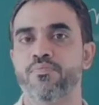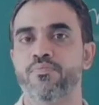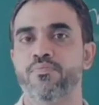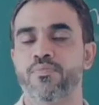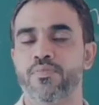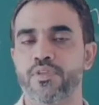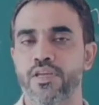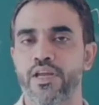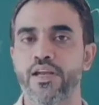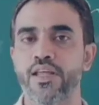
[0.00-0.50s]

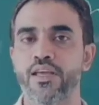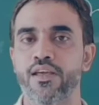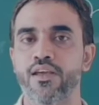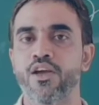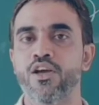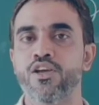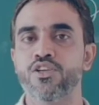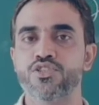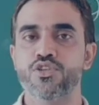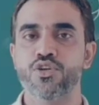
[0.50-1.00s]

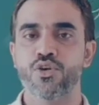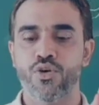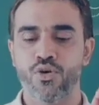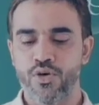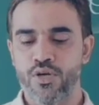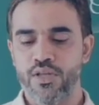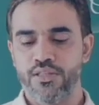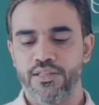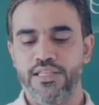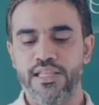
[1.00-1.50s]
Getting?
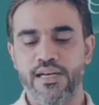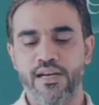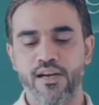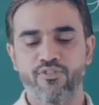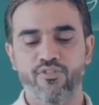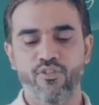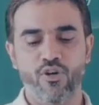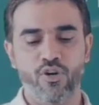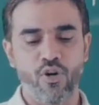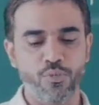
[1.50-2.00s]
So, there are
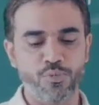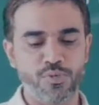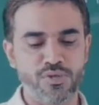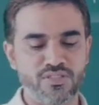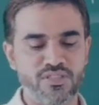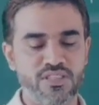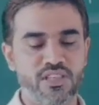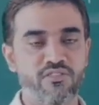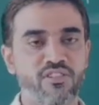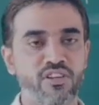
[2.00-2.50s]
4
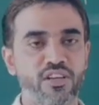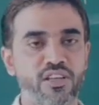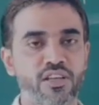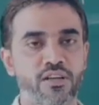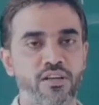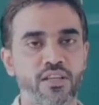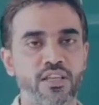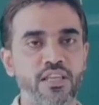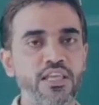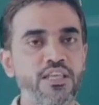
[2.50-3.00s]
options given
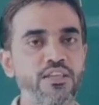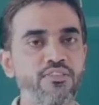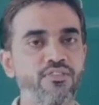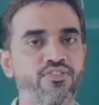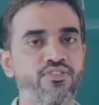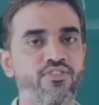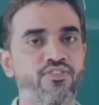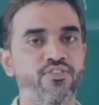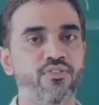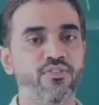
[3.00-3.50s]
here.
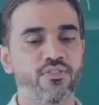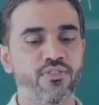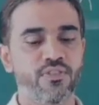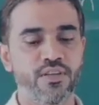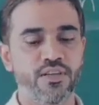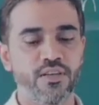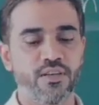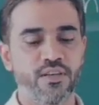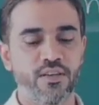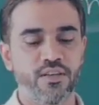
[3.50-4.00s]
If
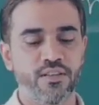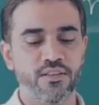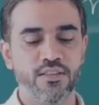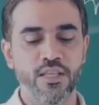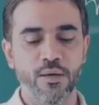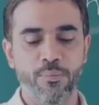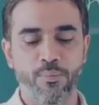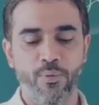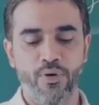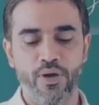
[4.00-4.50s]

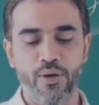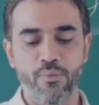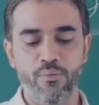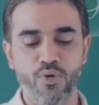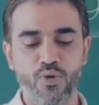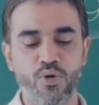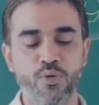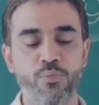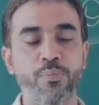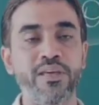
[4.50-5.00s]
the poem
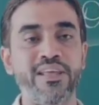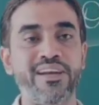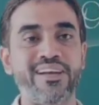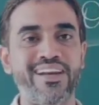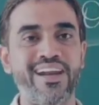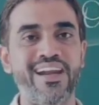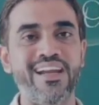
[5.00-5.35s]
could be read